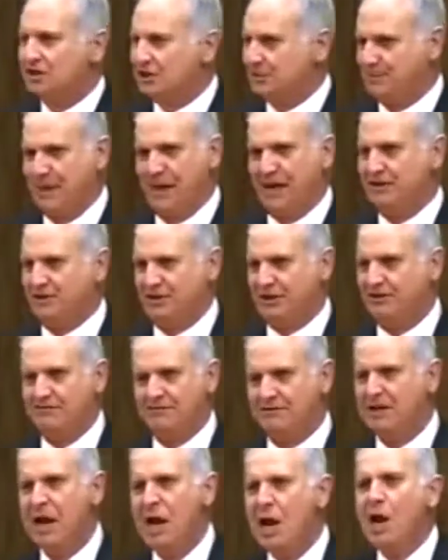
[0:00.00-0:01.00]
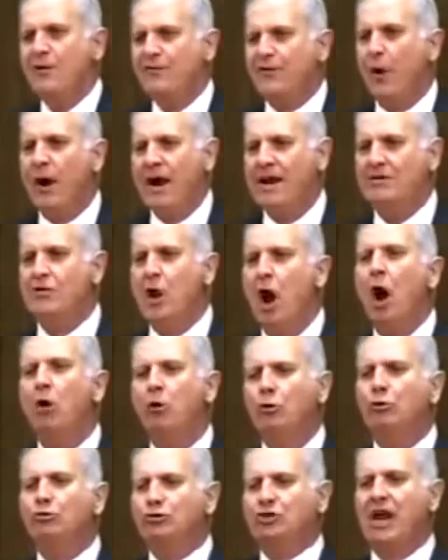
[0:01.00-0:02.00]
much patience, for it
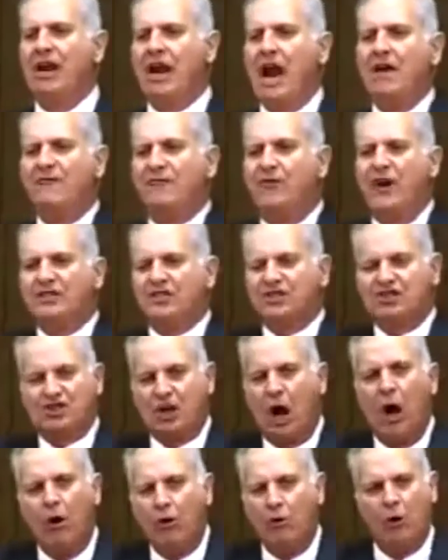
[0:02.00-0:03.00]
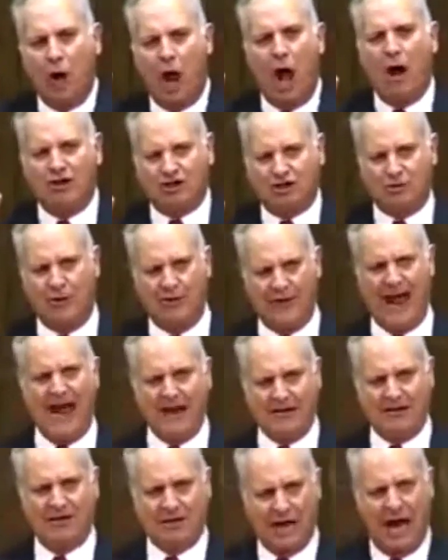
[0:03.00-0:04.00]
knows that every soul lost
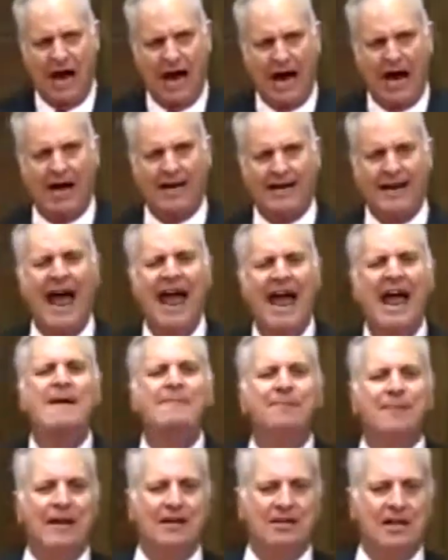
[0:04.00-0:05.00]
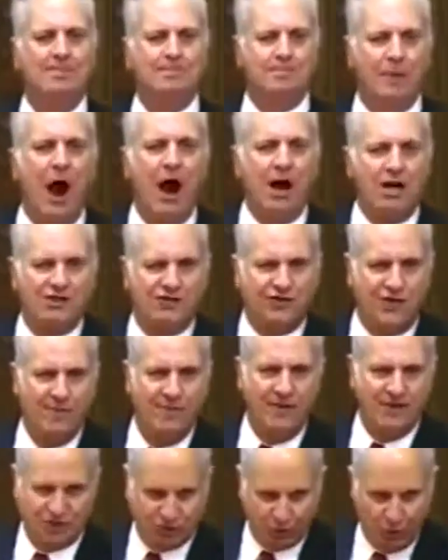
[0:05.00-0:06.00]
without God that departs
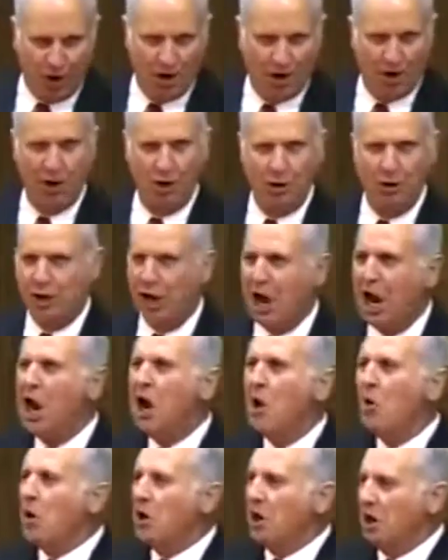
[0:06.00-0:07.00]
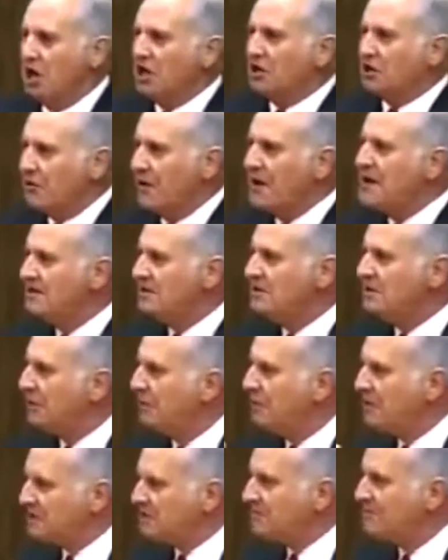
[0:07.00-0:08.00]
from this world will enter
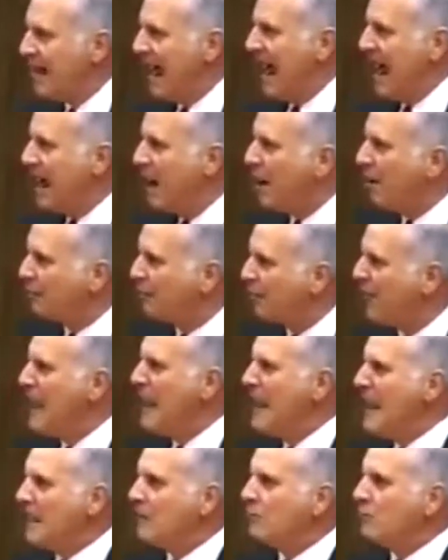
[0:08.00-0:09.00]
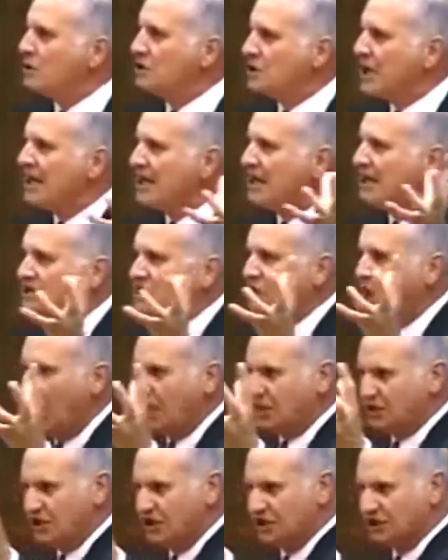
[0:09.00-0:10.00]
into its mouth. It will take its
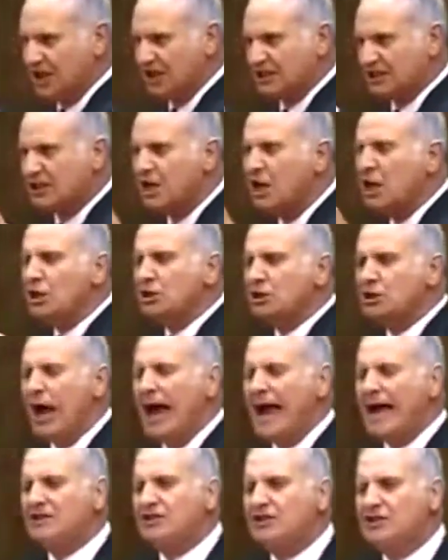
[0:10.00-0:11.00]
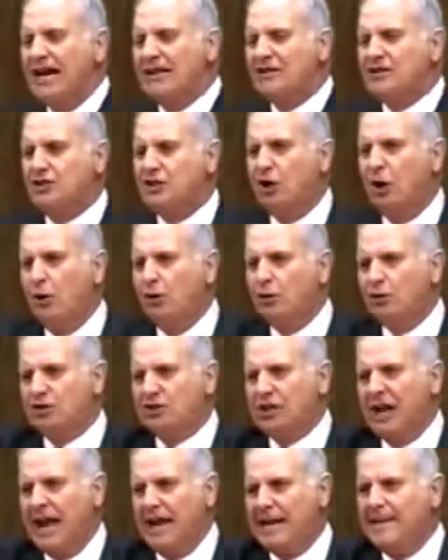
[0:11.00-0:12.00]
clutches, as, as, as Joel
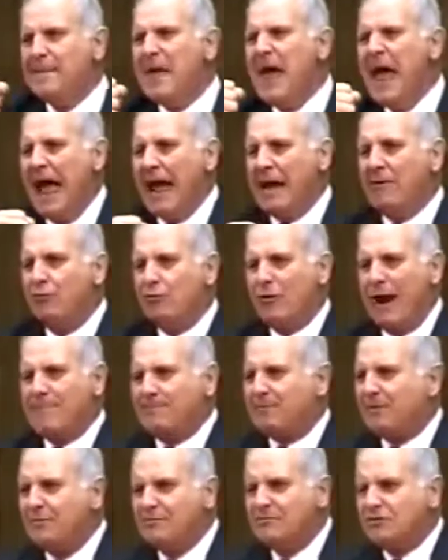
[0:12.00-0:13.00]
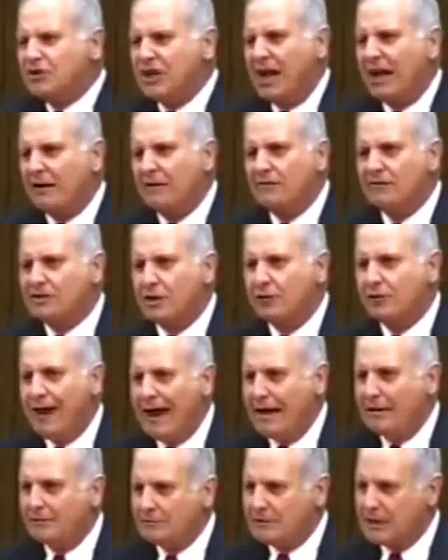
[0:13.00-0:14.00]
said, and wrap themselves
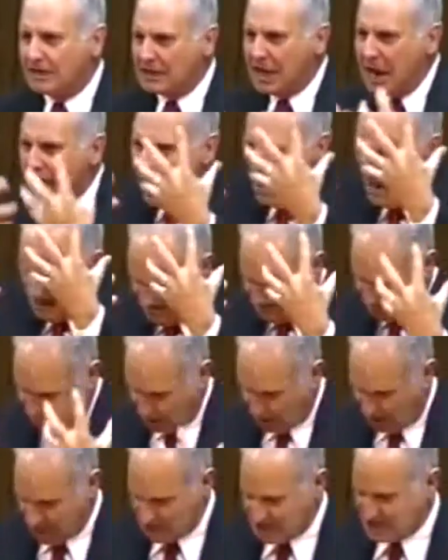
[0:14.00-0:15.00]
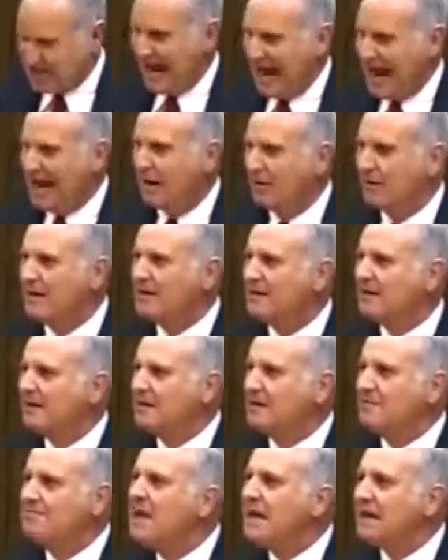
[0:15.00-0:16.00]
around it and pull it down into
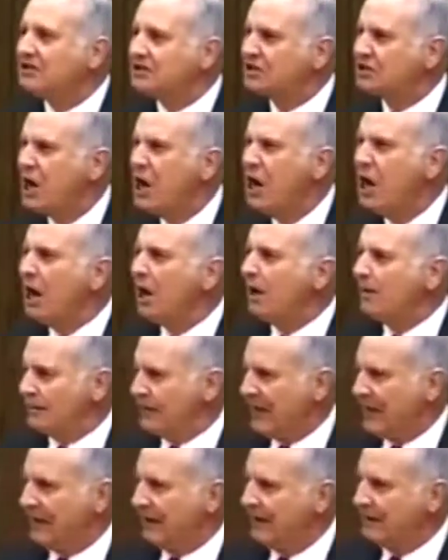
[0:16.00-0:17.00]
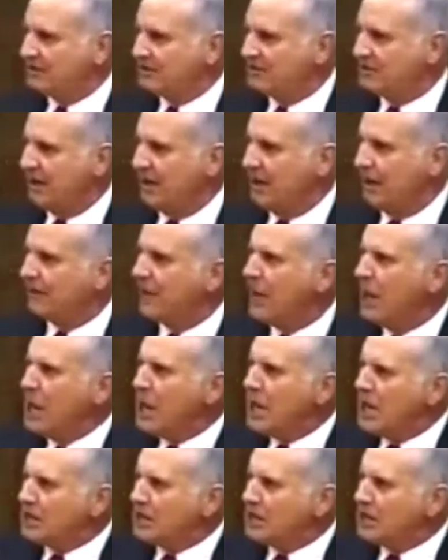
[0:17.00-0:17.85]
the midst of hell itself.